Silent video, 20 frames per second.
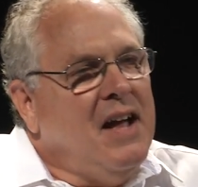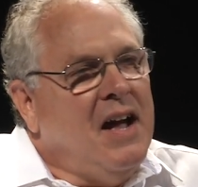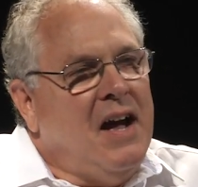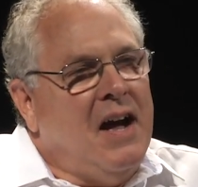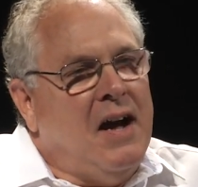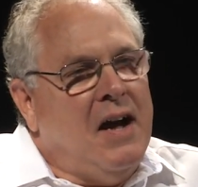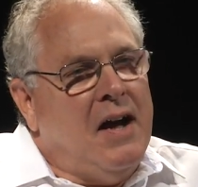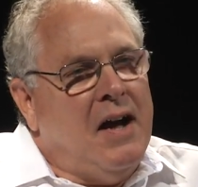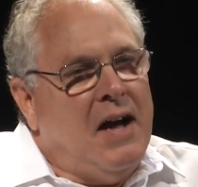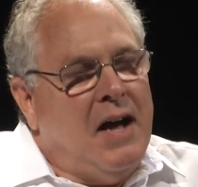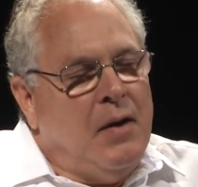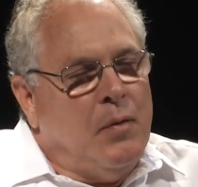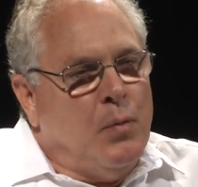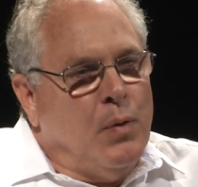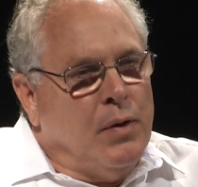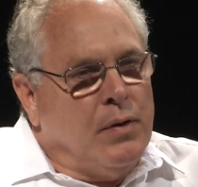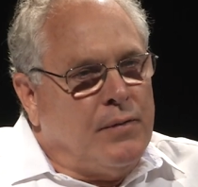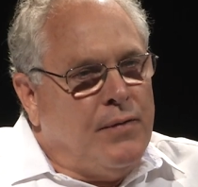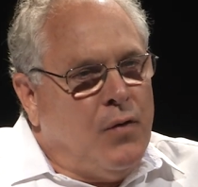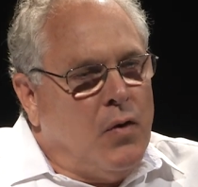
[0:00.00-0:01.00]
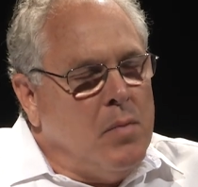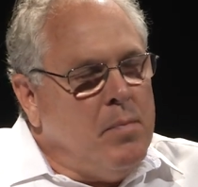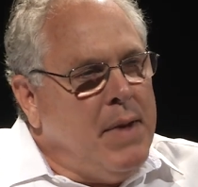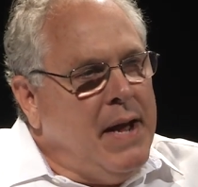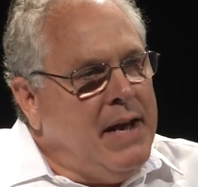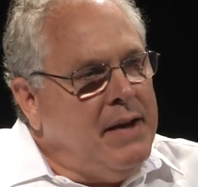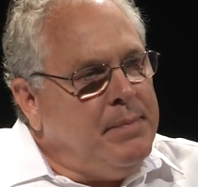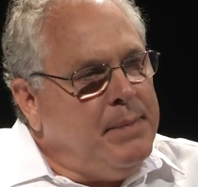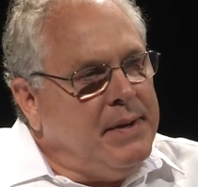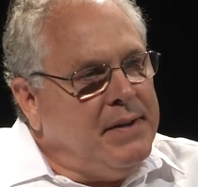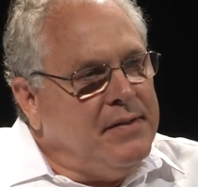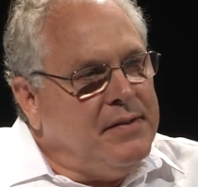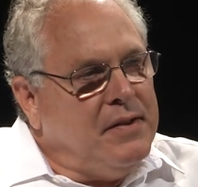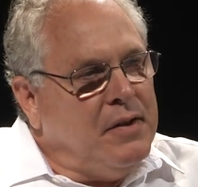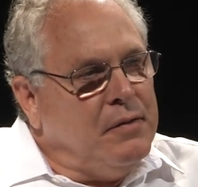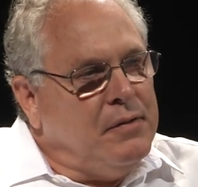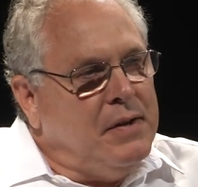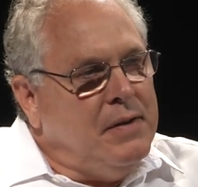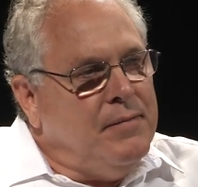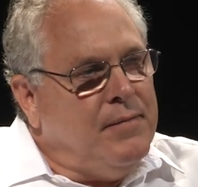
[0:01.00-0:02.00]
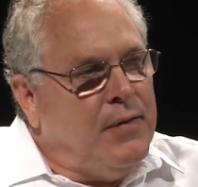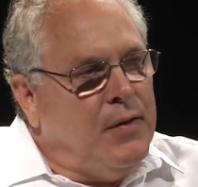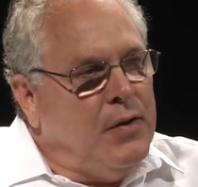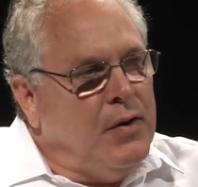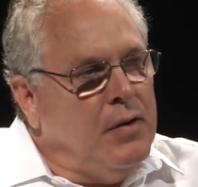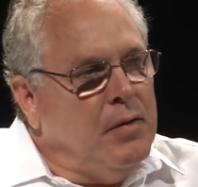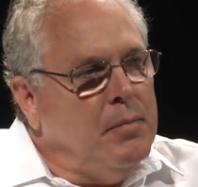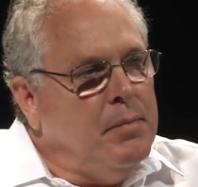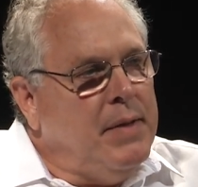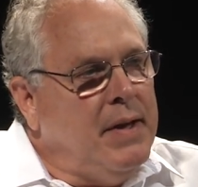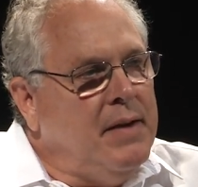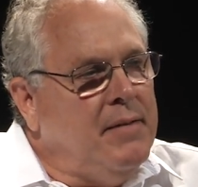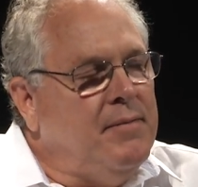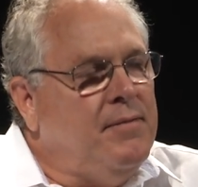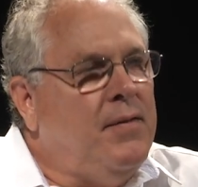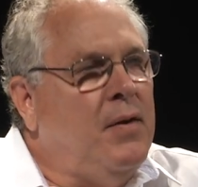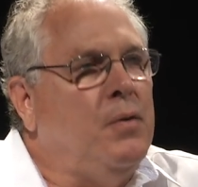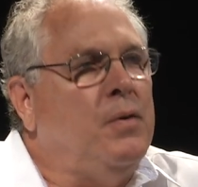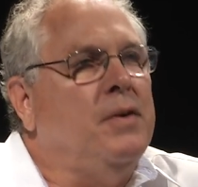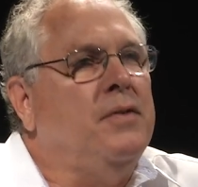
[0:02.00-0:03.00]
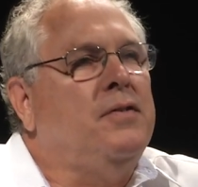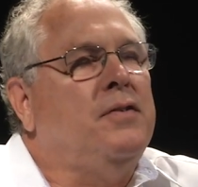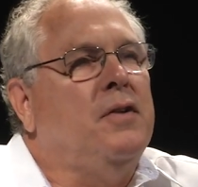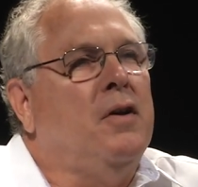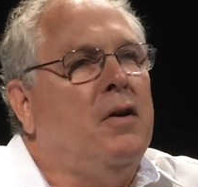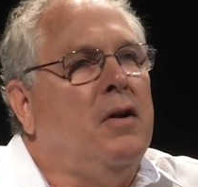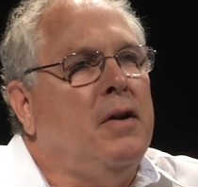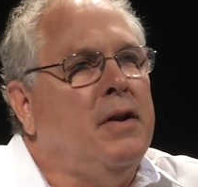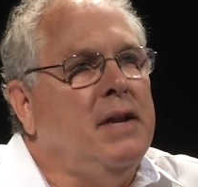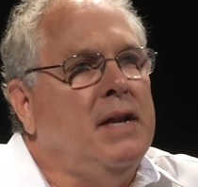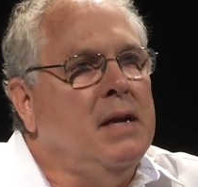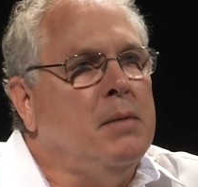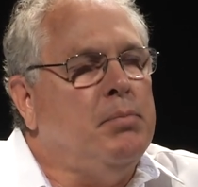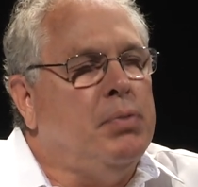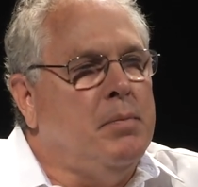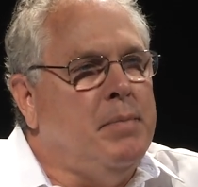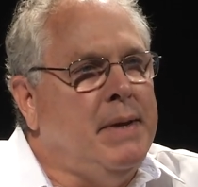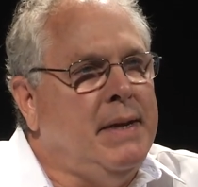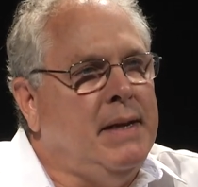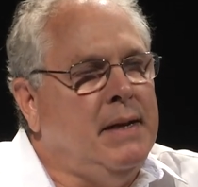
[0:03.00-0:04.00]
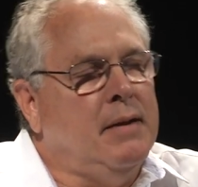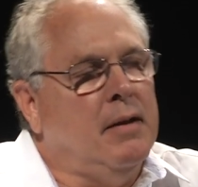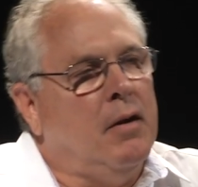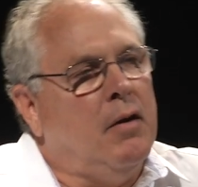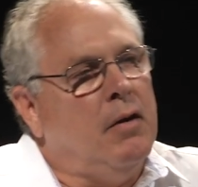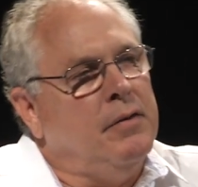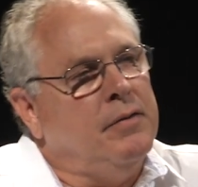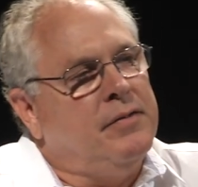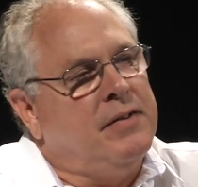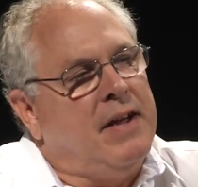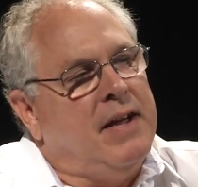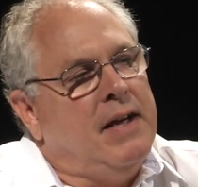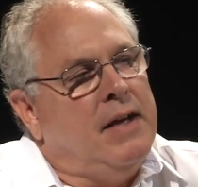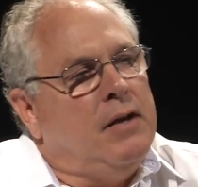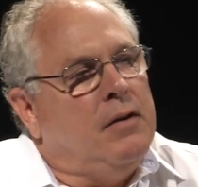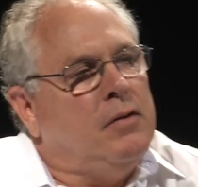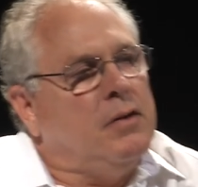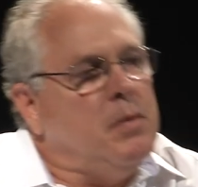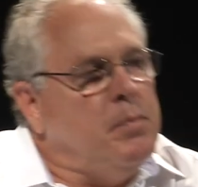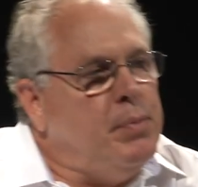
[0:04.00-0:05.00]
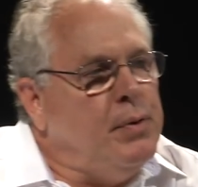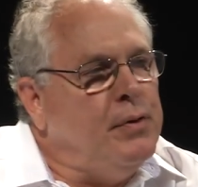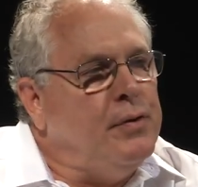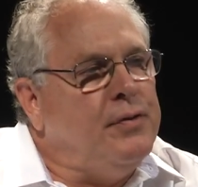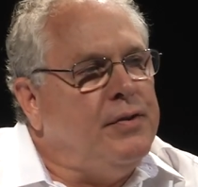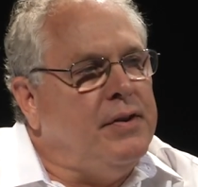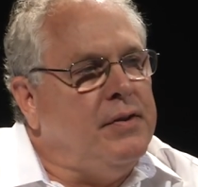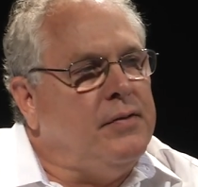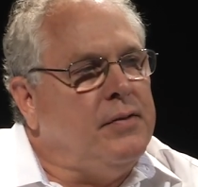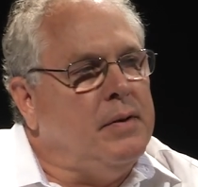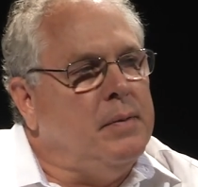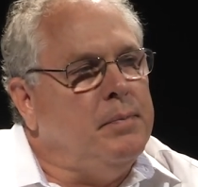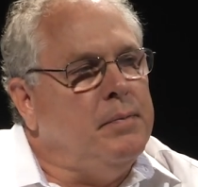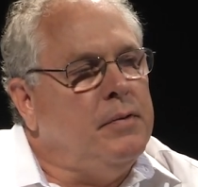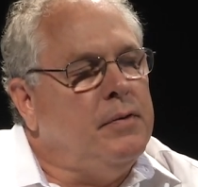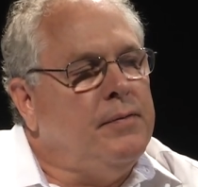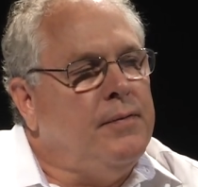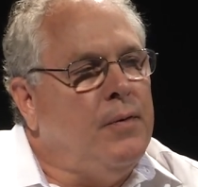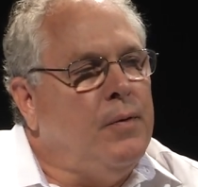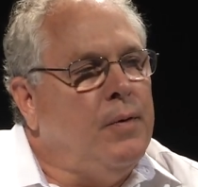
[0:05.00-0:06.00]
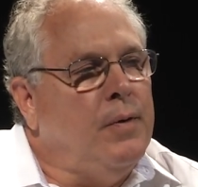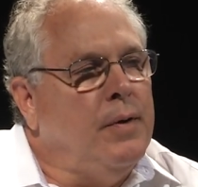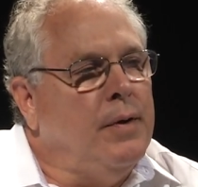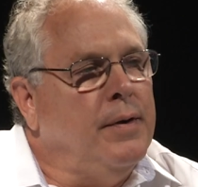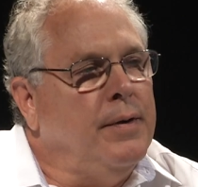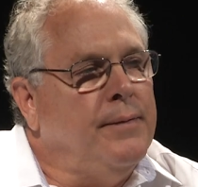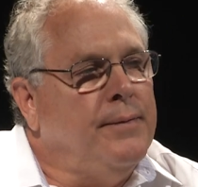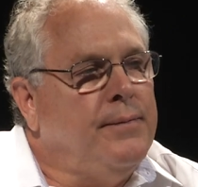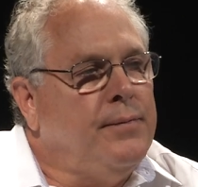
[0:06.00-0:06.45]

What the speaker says: I worked for a management consulting firm that focused on implementing large-scale computer systems for